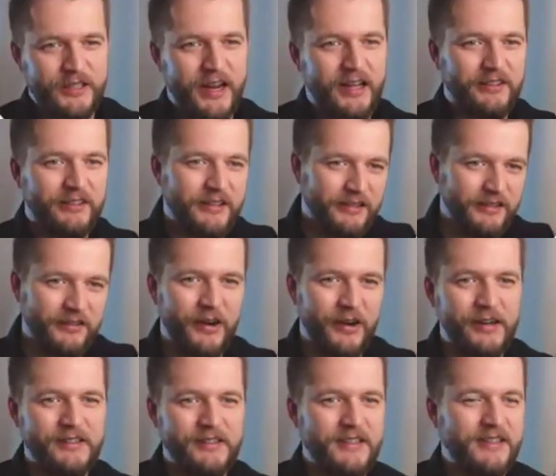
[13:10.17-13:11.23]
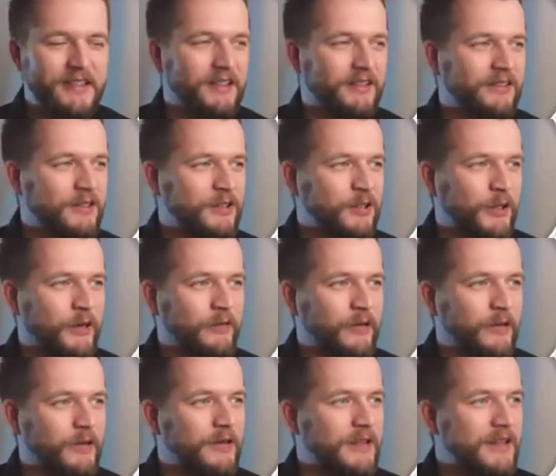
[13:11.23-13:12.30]
hasn't started in such a
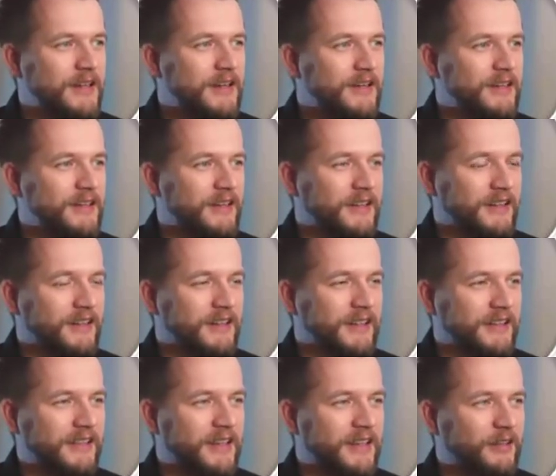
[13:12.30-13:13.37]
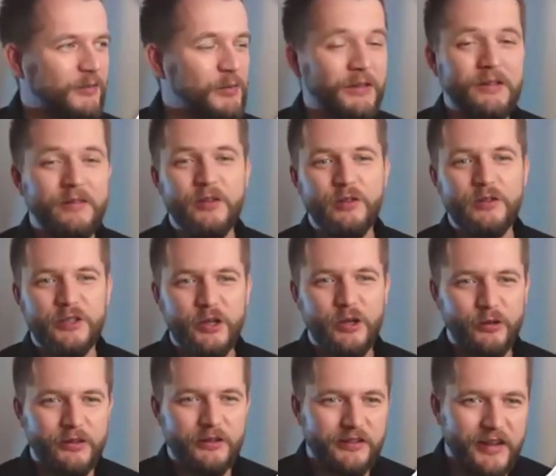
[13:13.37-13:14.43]
level yet. But if you show
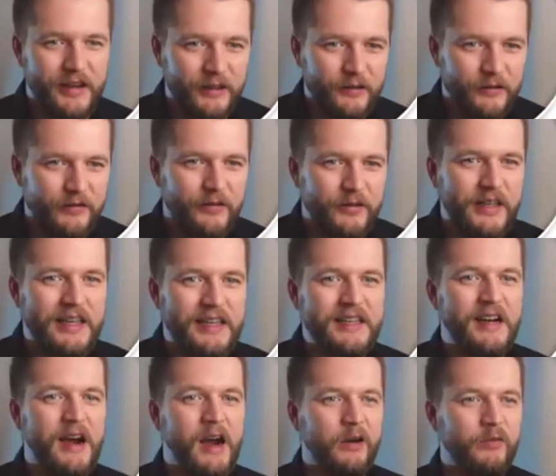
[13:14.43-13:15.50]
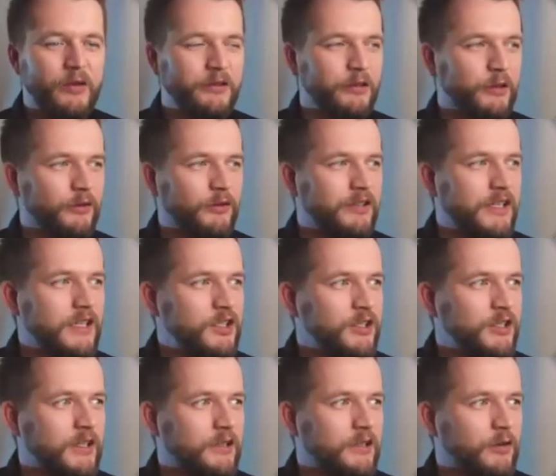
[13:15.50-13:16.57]
this kind of AI
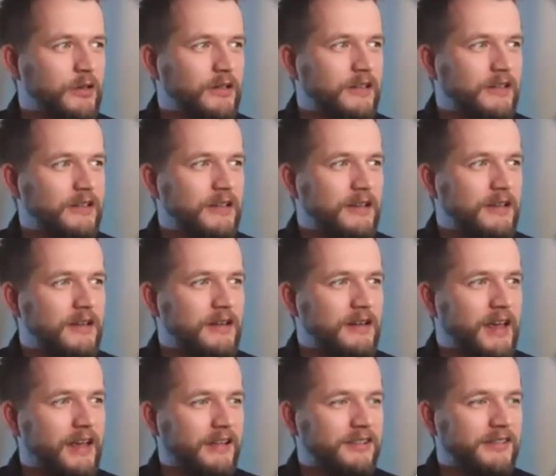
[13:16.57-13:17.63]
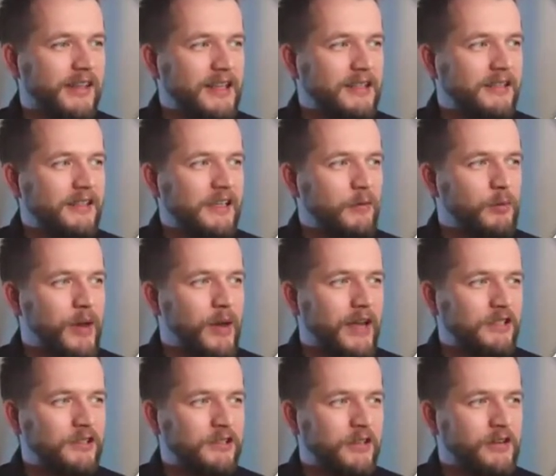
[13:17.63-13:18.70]
visualization, you can exactly
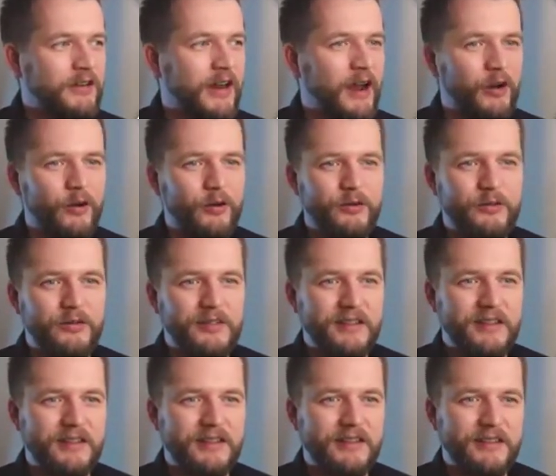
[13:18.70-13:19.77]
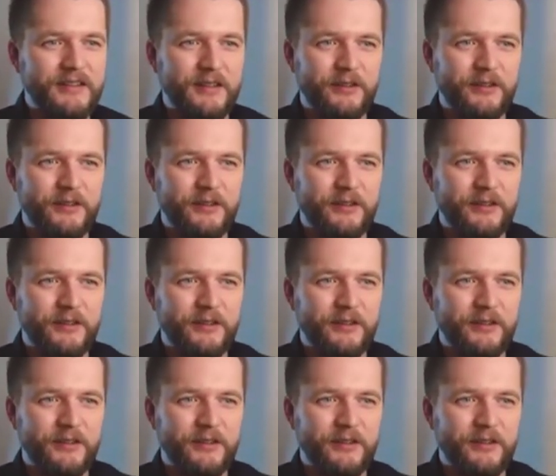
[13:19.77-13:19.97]
imagine how a